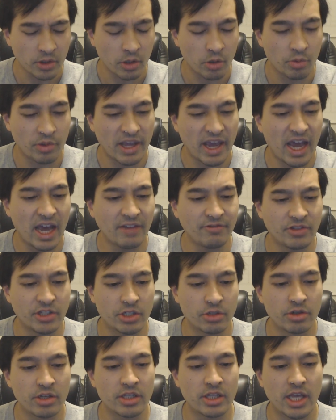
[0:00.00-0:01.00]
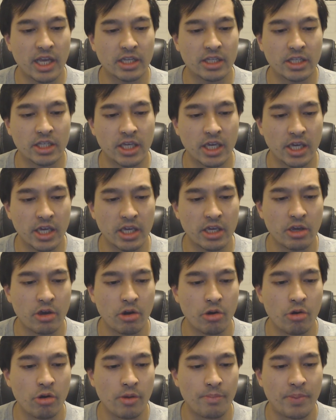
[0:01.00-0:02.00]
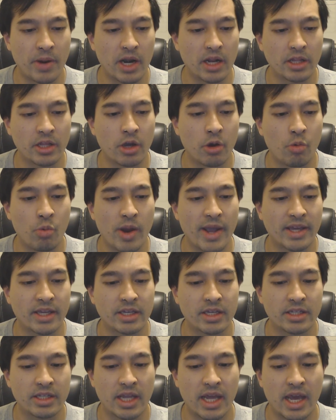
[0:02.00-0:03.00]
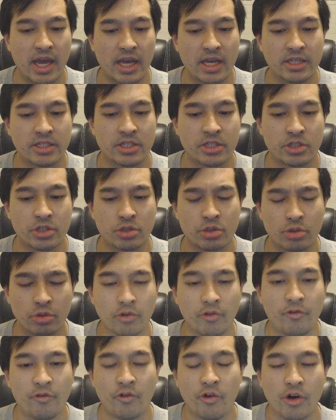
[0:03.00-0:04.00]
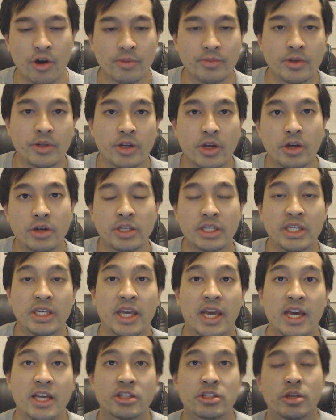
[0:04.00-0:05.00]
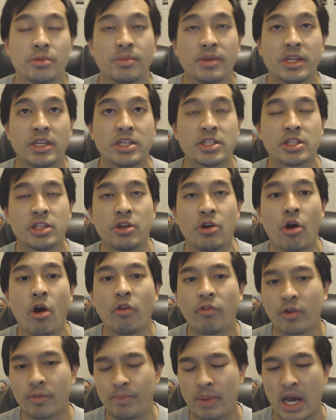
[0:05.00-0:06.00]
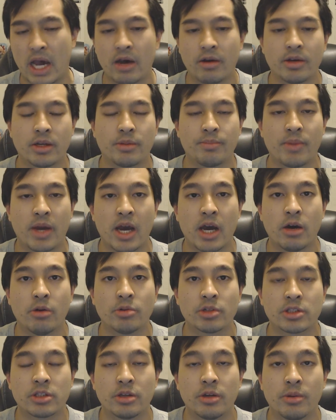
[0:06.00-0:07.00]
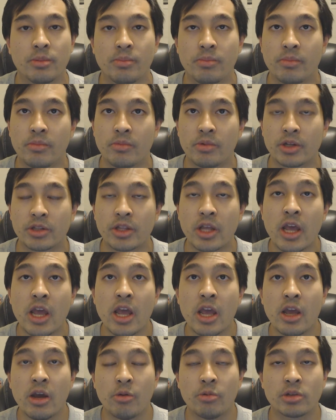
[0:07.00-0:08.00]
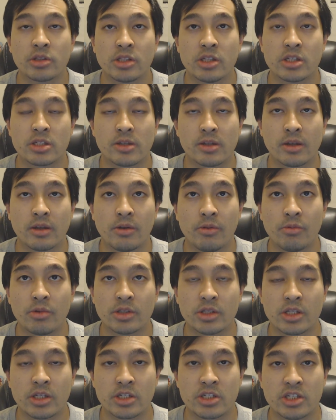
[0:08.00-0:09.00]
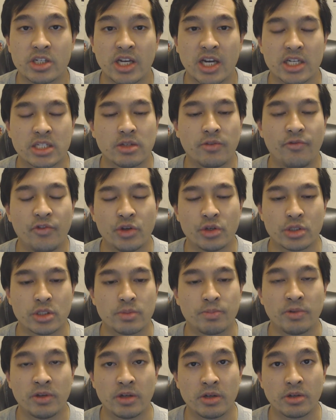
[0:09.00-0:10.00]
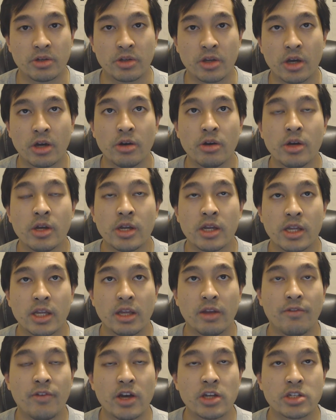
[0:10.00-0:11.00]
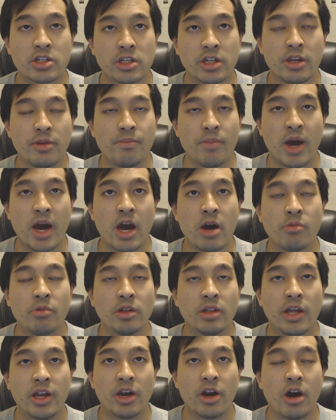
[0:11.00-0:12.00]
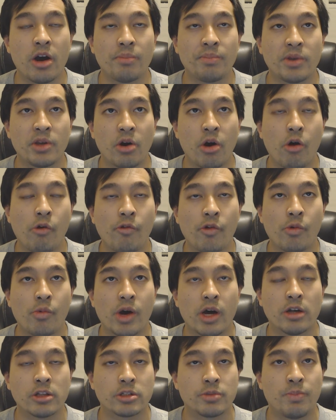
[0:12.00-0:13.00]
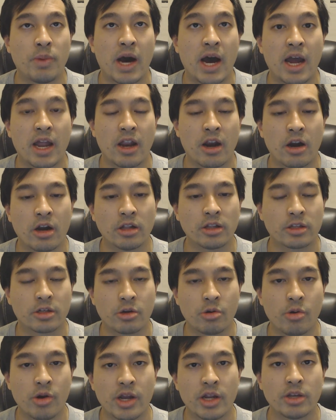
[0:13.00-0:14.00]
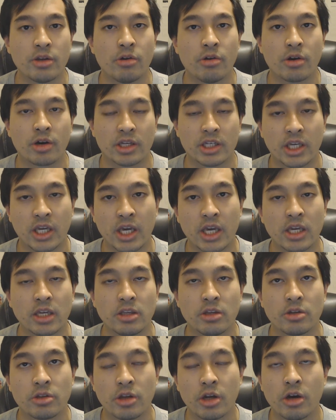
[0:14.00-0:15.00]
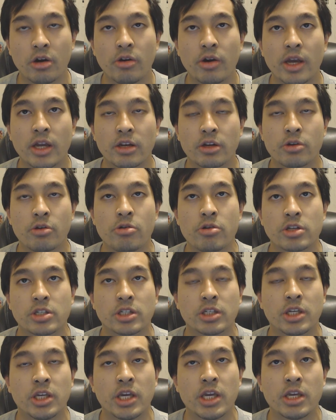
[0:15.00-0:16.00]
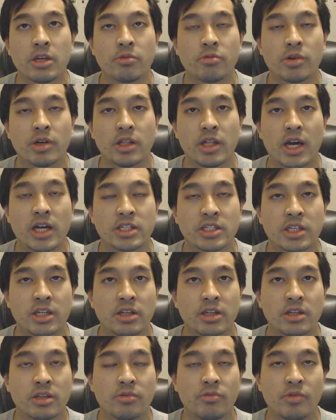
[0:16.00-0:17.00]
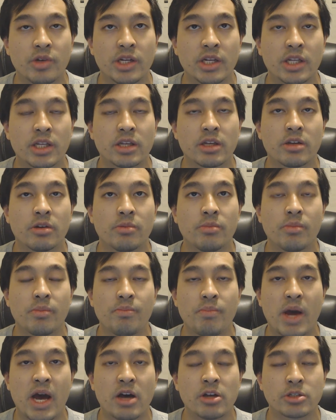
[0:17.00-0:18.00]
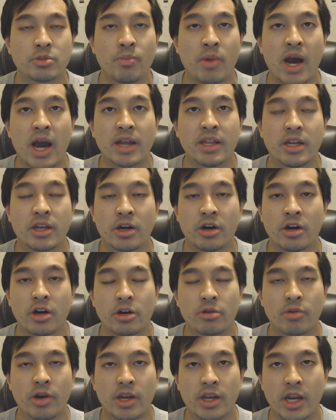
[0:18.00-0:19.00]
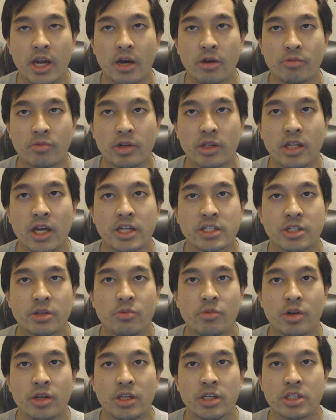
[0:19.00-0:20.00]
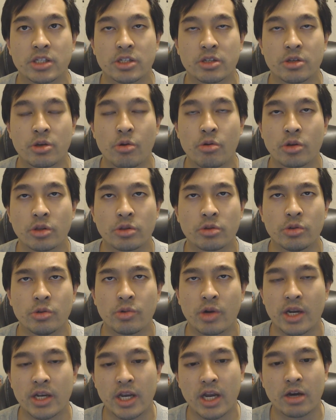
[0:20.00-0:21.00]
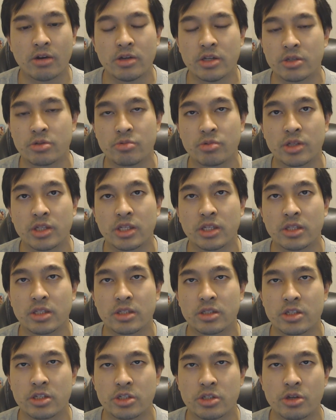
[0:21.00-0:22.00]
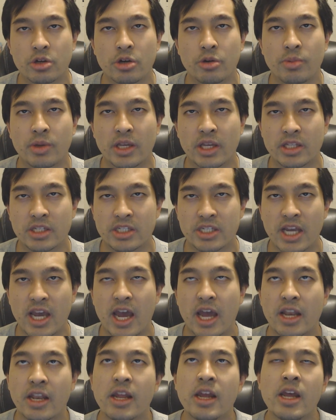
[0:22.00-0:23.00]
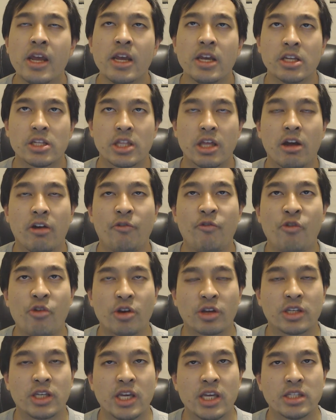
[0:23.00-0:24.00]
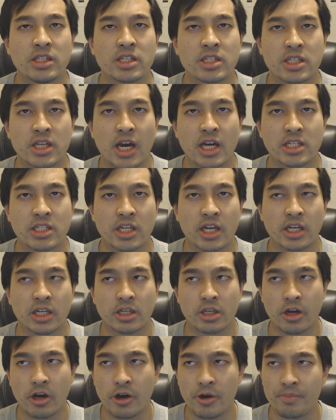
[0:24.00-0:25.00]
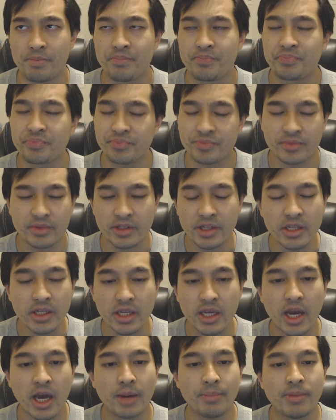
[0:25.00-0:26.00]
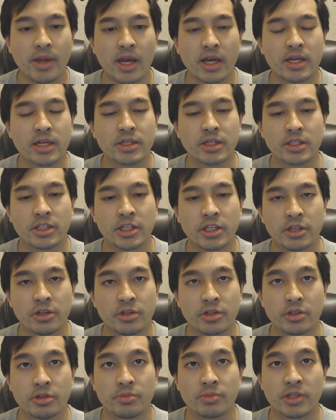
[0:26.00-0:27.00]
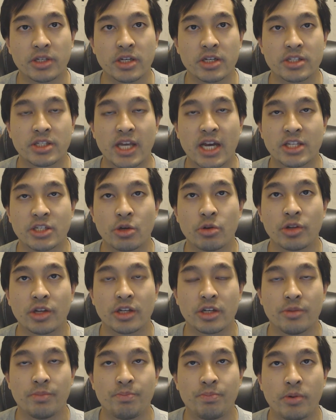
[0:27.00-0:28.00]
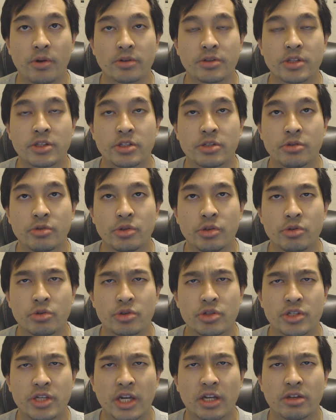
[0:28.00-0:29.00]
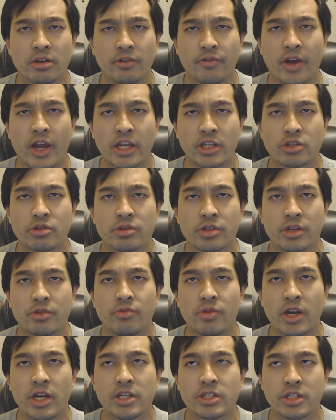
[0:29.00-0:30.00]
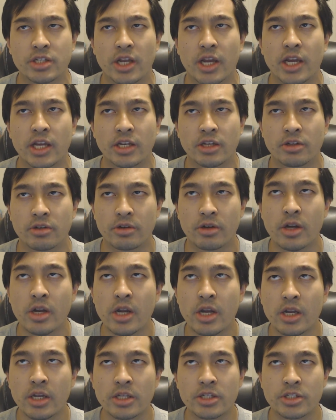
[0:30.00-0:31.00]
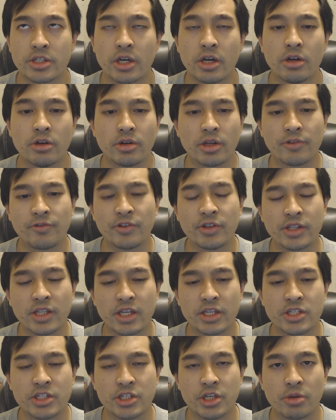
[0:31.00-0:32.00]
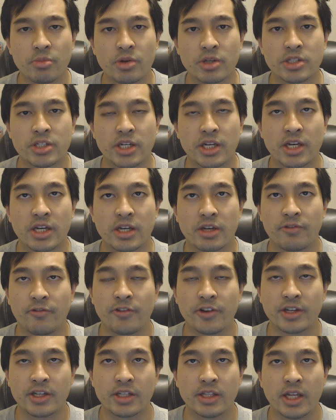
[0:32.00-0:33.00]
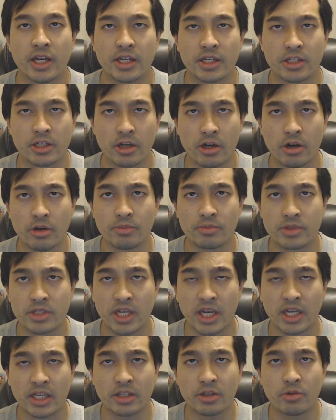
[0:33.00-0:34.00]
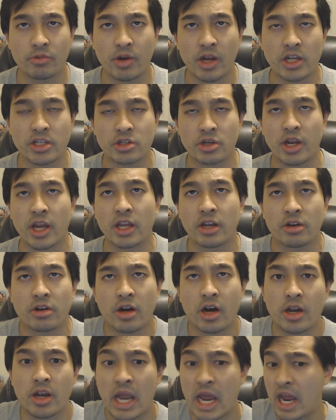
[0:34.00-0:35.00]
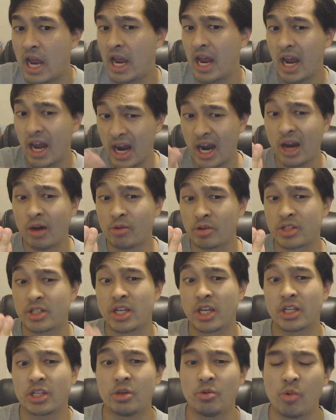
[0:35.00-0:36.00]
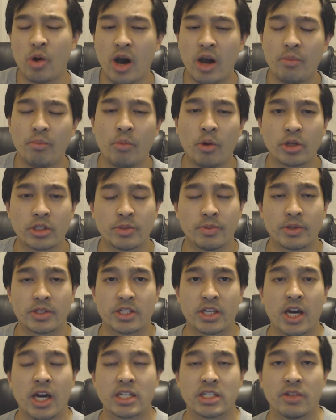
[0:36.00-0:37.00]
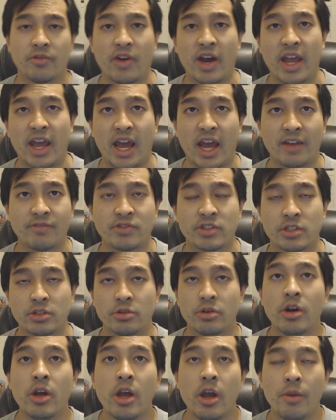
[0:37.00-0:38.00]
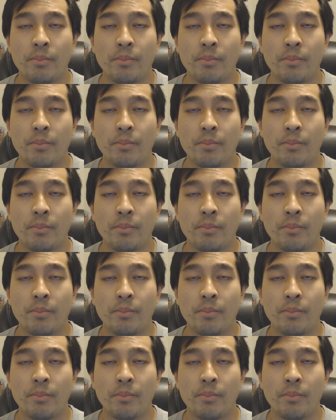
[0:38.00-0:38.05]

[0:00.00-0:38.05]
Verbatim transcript: We have to it that King, who apparently awakened as his true form, you know, he ends up easily overpowering Mao with the with with this with this Chastiefol spear, you know? Eventually, Mal will later on be overwhelmed by Harlequin or King, you know? And of course, King realizing, reading Mal's mind and heart right now, realizing what he's going through right now is really disturbing and sad. Therefore, King decides, like, um, I'm not gonna kill you because that's only gonna birth into a new cycle of hatred and rage and anger. So if you need someone to freaking like um take your rage or anger on, I will take you on multiple times if I have to.